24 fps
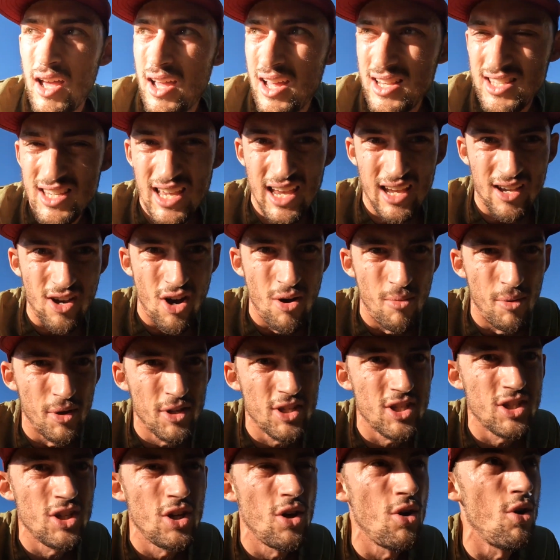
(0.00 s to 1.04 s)
It's like
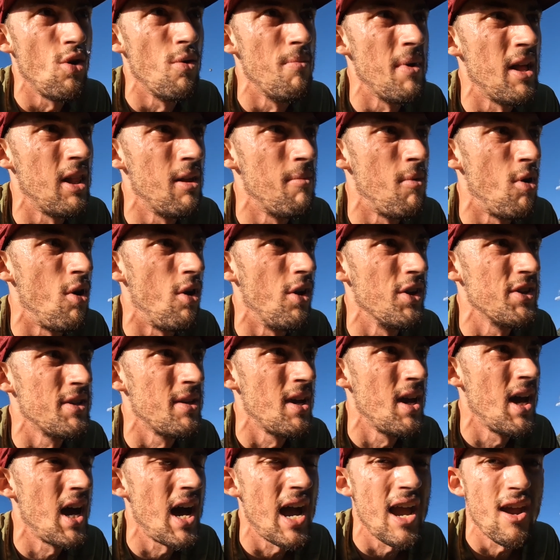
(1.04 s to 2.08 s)
almost 2 millimoles
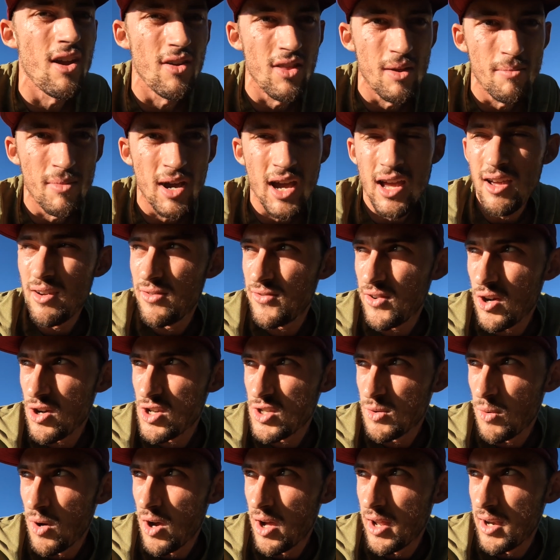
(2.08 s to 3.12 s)
higher than my
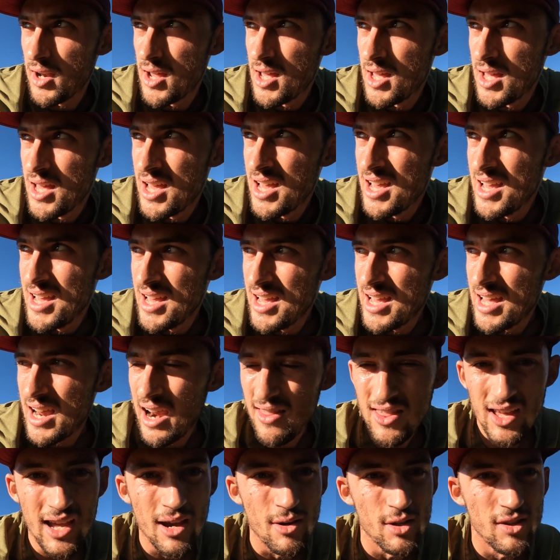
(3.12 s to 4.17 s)
first one. I
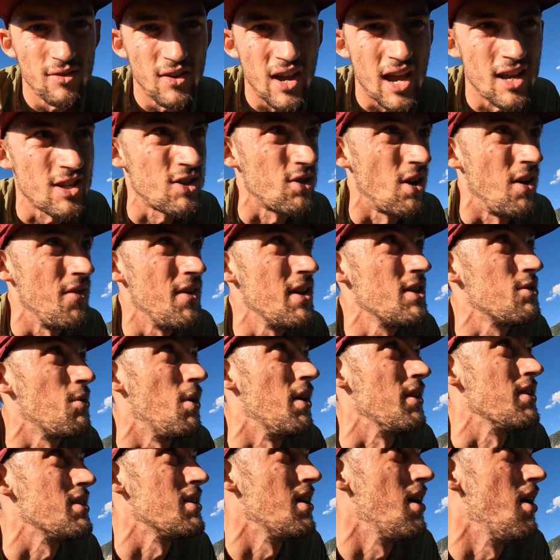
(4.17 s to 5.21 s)
think I was faster on this
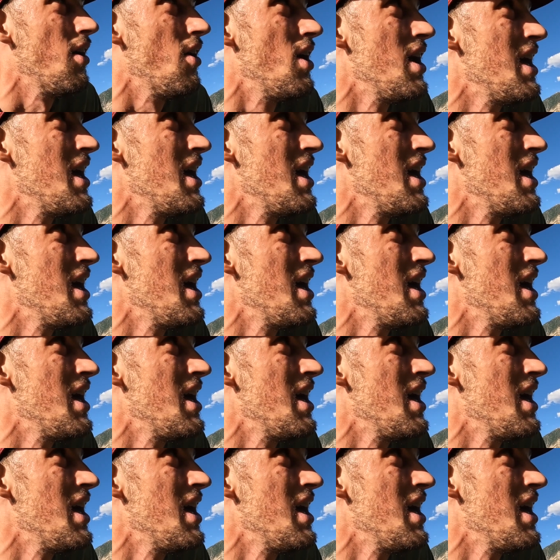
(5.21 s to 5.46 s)
one, so,